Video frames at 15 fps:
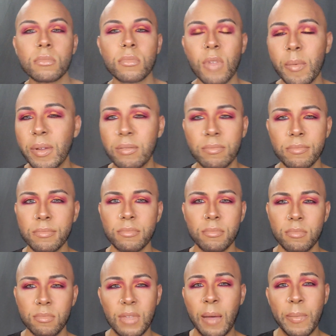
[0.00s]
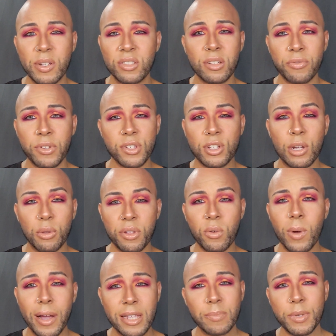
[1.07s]
I mean, not much difference clothing
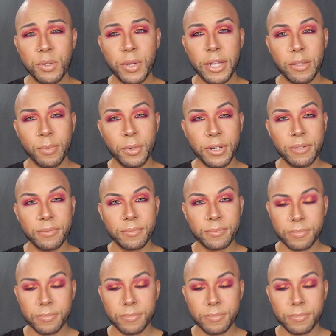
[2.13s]
wise, but you get the point.